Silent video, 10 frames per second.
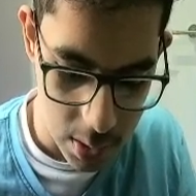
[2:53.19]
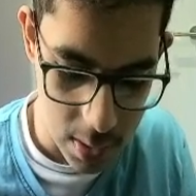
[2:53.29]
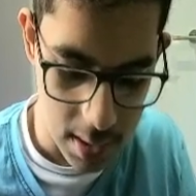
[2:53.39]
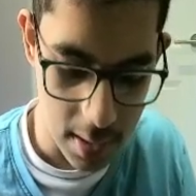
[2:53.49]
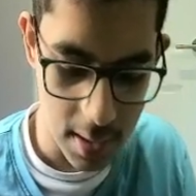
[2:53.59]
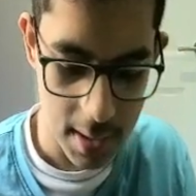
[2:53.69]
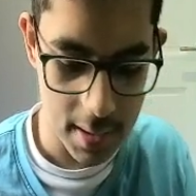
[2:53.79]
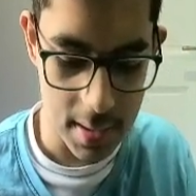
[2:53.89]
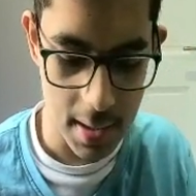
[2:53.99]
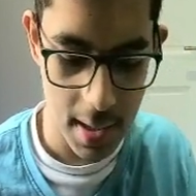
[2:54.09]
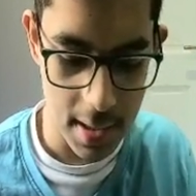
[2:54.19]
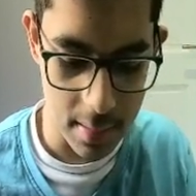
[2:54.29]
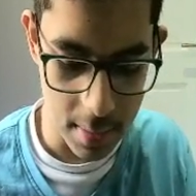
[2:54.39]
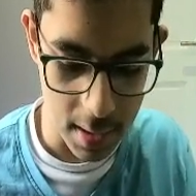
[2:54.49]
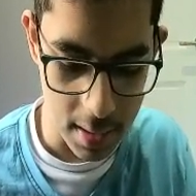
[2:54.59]
single letters A
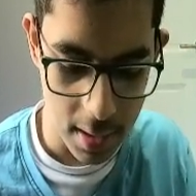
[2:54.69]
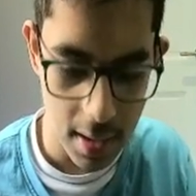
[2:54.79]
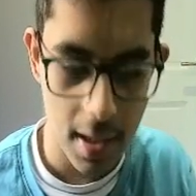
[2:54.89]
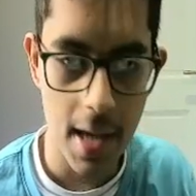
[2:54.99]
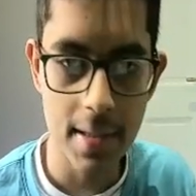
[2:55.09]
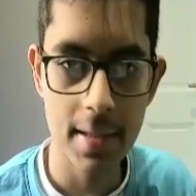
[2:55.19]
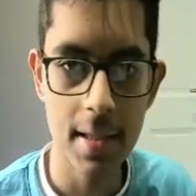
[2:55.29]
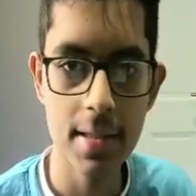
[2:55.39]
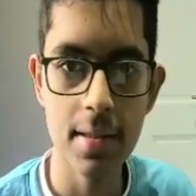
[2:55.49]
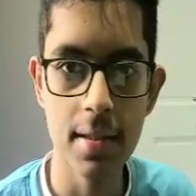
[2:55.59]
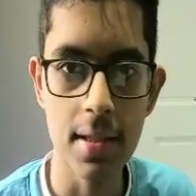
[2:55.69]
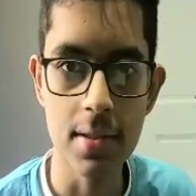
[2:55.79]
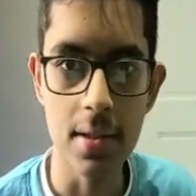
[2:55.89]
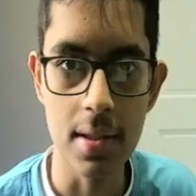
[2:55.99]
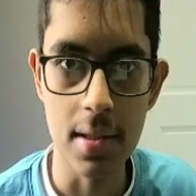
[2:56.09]
and B, and
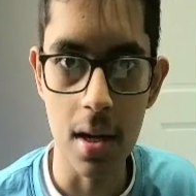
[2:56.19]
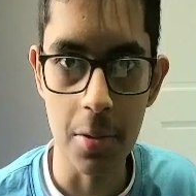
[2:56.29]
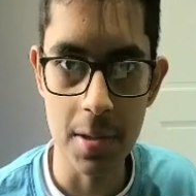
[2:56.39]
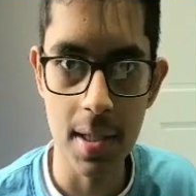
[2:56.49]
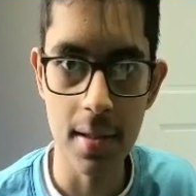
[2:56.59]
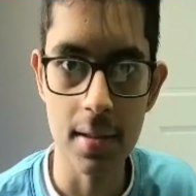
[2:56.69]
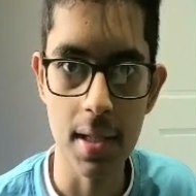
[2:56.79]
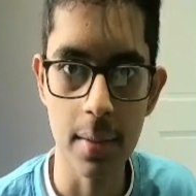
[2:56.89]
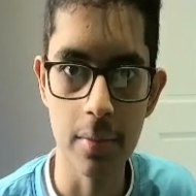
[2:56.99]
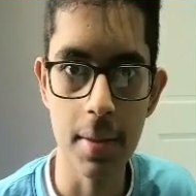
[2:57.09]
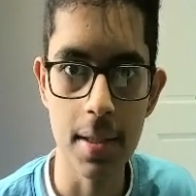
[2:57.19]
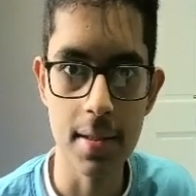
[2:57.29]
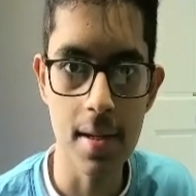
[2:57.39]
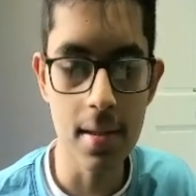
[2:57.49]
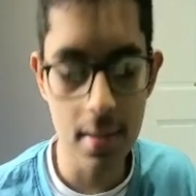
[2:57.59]
that's our second type of base
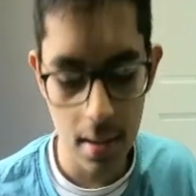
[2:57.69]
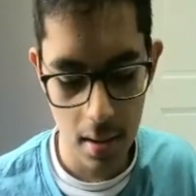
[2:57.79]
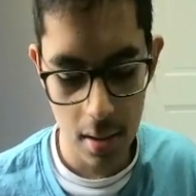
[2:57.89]
case.